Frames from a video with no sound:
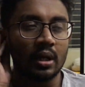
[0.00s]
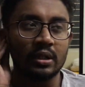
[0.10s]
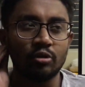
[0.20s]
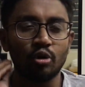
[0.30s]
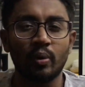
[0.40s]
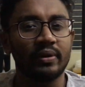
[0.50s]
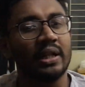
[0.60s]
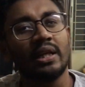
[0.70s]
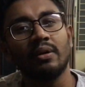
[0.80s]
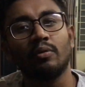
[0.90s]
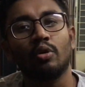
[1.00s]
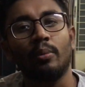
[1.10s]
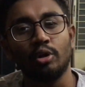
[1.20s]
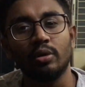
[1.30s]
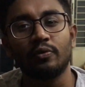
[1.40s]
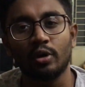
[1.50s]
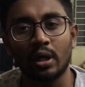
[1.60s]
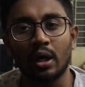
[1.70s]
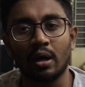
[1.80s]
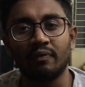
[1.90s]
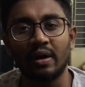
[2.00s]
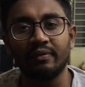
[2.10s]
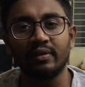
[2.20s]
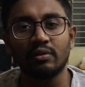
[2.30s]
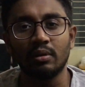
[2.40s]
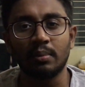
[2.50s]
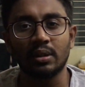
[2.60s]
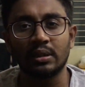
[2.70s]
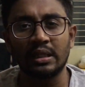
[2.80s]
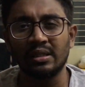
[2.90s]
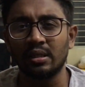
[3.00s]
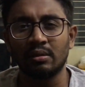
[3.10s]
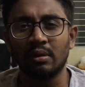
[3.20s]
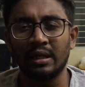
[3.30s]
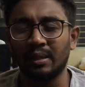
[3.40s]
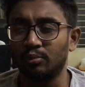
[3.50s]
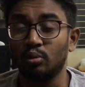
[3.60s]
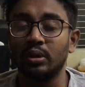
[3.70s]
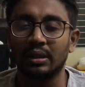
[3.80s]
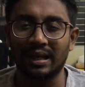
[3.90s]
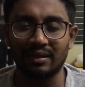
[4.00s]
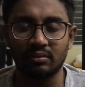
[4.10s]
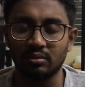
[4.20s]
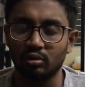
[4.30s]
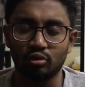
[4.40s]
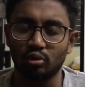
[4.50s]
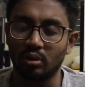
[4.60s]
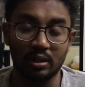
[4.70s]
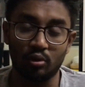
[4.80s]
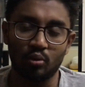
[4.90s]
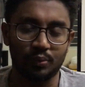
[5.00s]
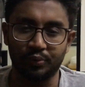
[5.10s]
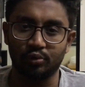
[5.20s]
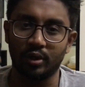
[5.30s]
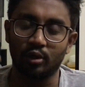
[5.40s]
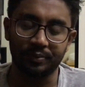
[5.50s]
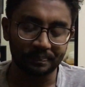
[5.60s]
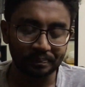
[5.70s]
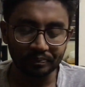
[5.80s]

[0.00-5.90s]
This show was, I think, commissioned for a 5th season, but they didn't end up doing the last season, so I don't know what was going on.